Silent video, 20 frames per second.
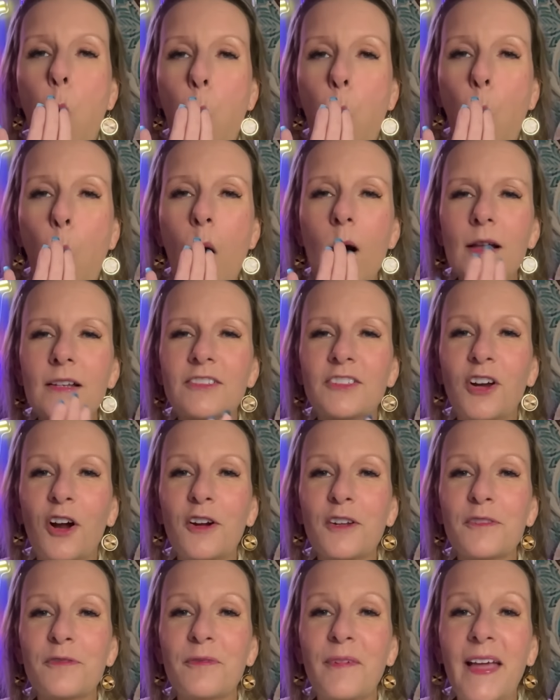Darth
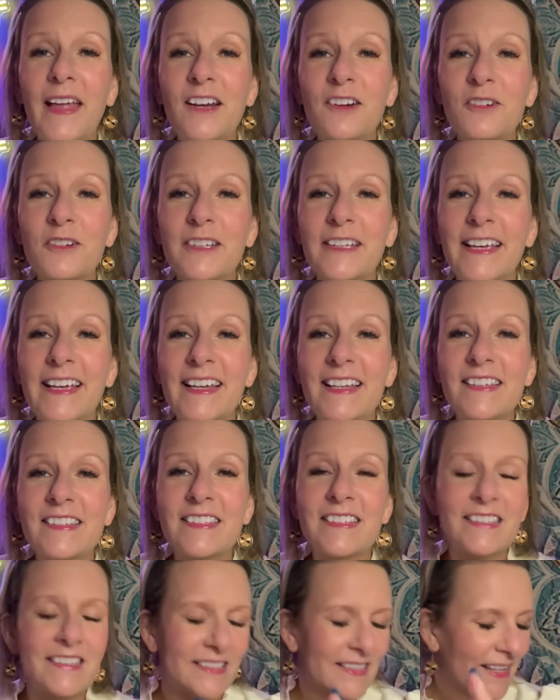Vader kiss.
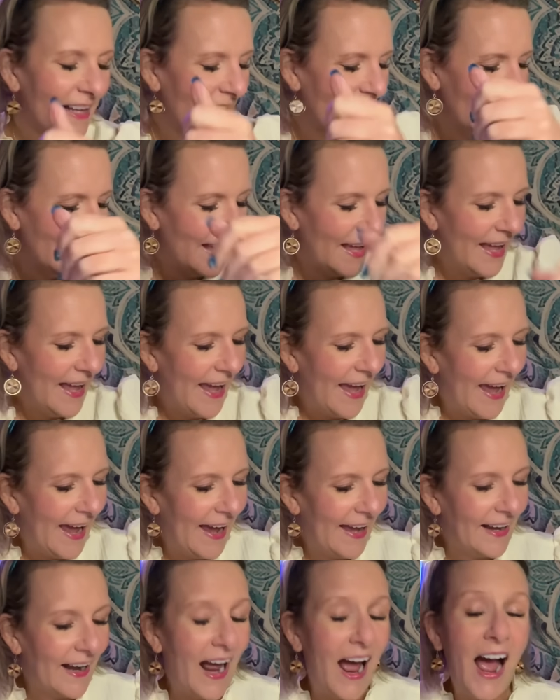And
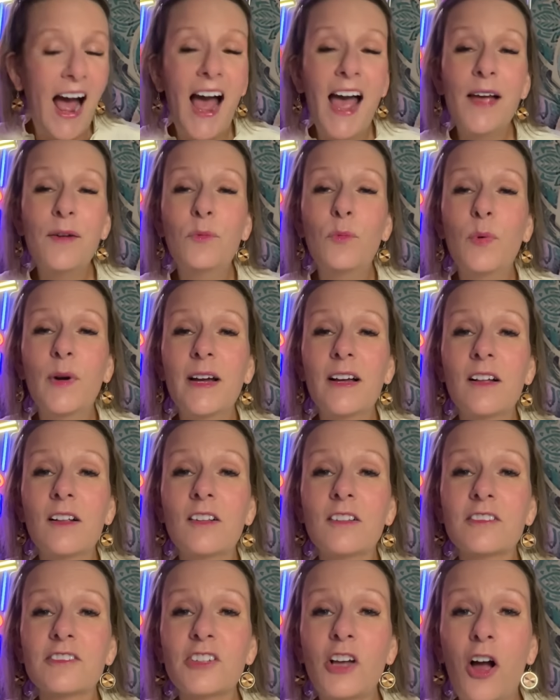I will
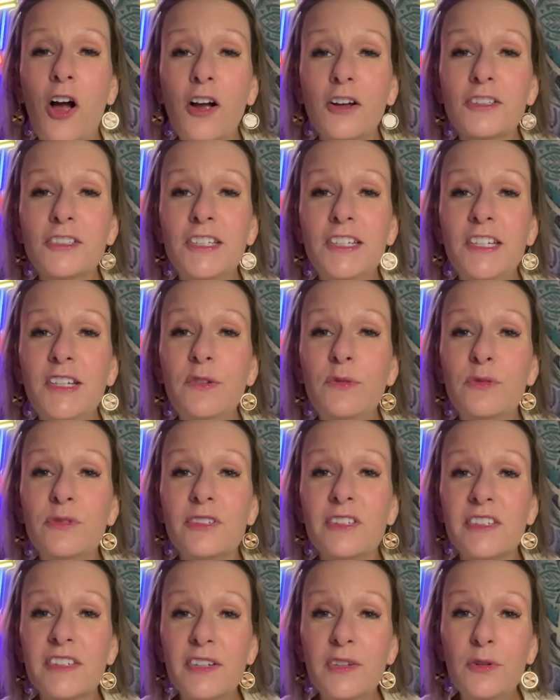talk to you
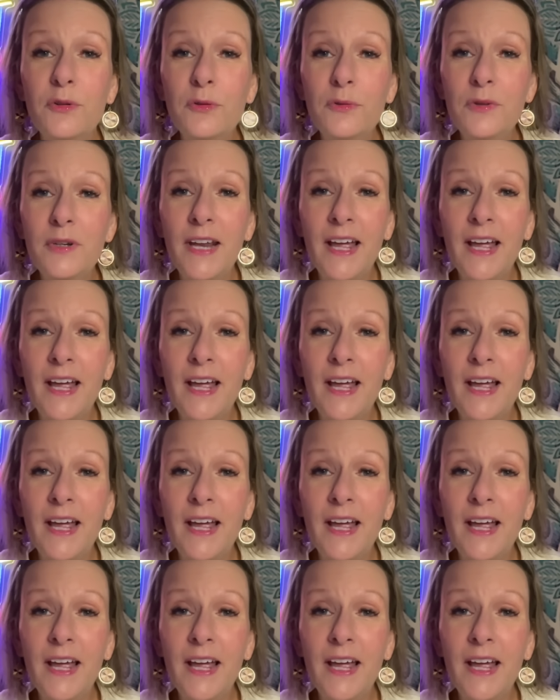soon.